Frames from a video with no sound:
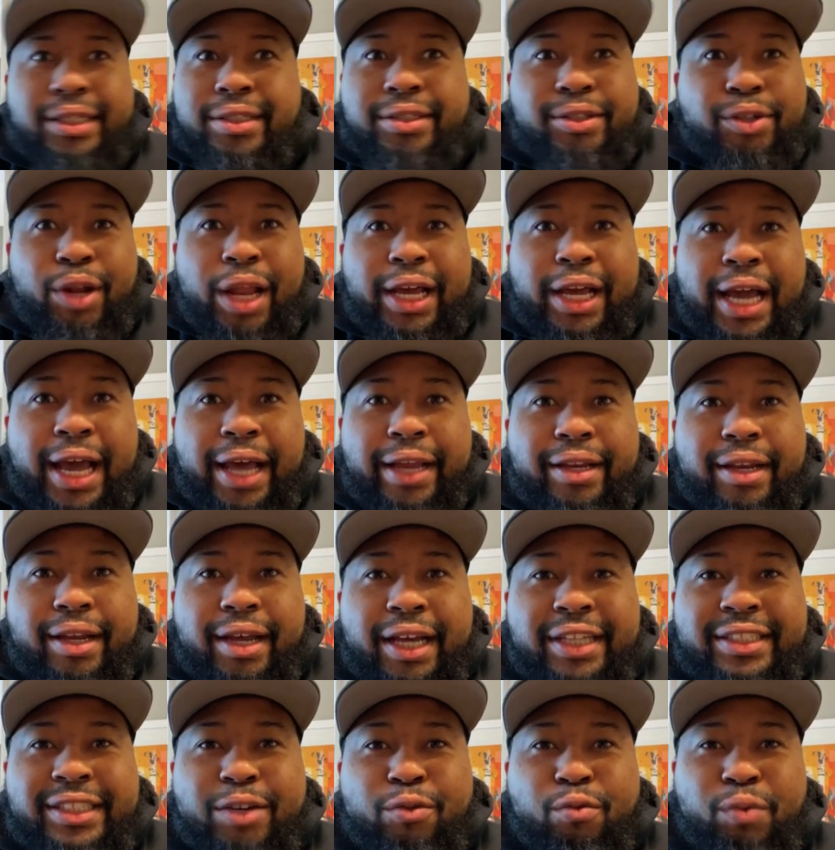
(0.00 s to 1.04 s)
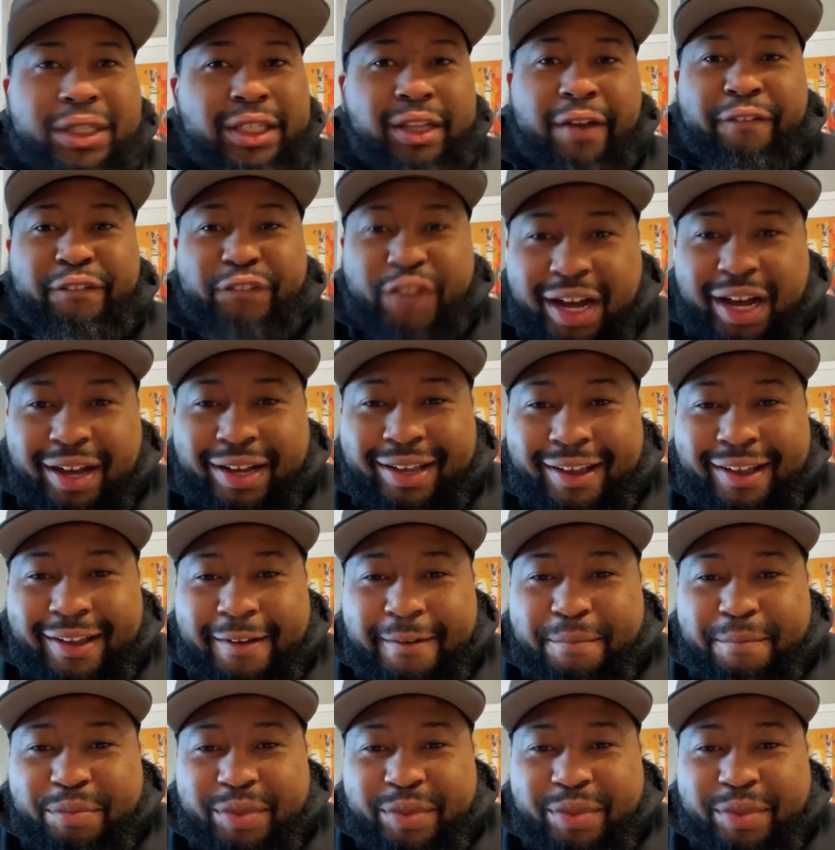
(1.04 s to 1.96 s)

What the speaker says: this is all I got. I said, what the fuck?